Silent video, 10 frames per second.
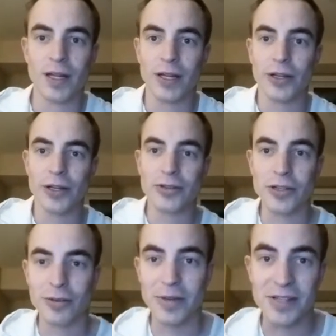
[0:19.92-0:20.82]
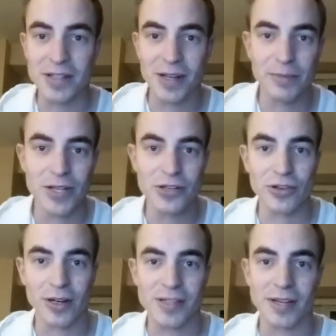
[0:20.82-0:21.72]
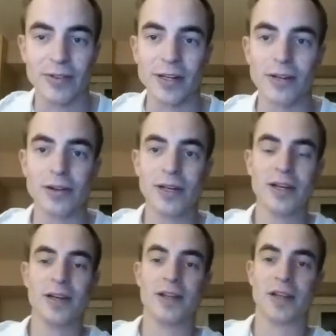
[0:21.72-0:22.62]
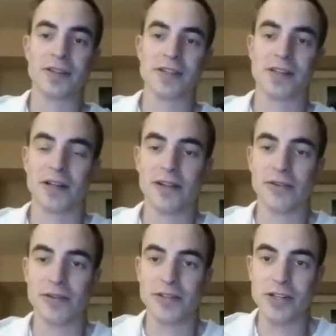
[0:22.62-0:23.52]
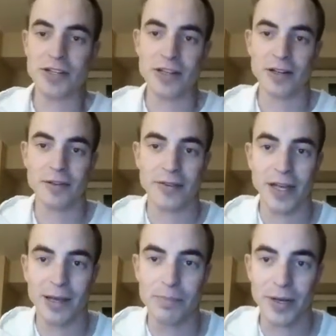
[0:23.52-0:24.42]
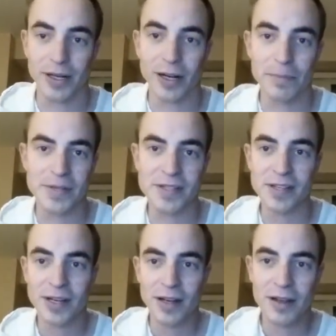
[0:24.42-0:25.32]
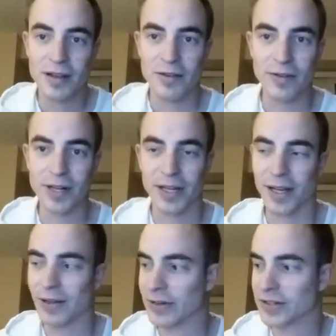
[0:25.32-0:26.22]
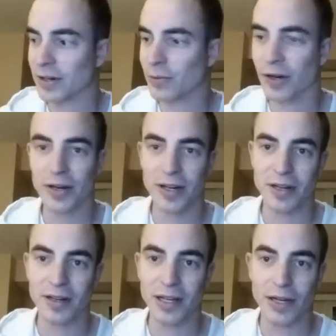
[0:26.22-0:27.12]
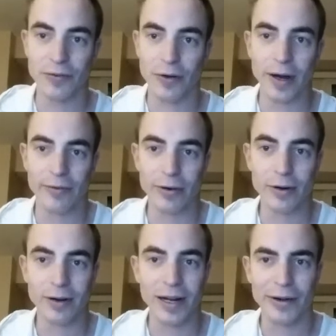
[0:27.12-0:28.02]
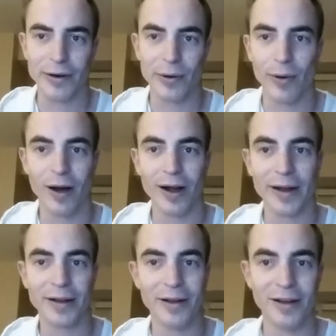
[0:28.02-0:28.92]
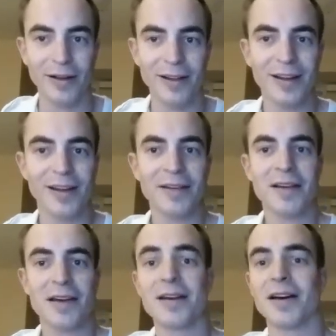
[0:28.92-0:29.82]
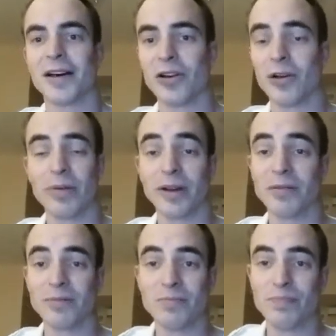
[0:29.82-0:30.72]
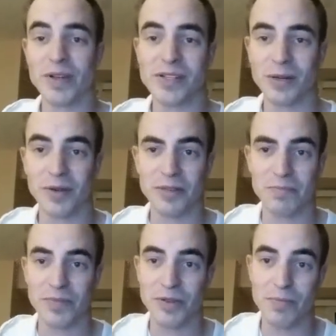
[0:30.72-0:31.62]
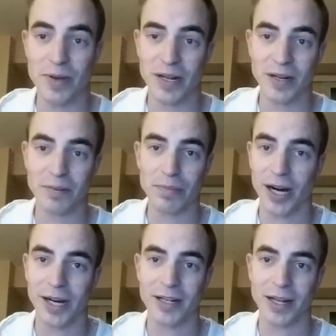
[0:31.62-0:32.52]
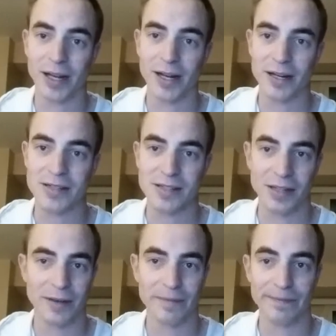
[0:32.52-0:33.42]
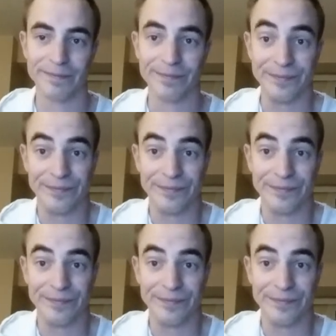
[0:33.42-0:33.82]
Hello YouTube, this is MT Shark 7 here. This is another edition of Game Pickups. I feel like I haven't done one in like forever. I don't know why. I know I've been busy with being in podcast and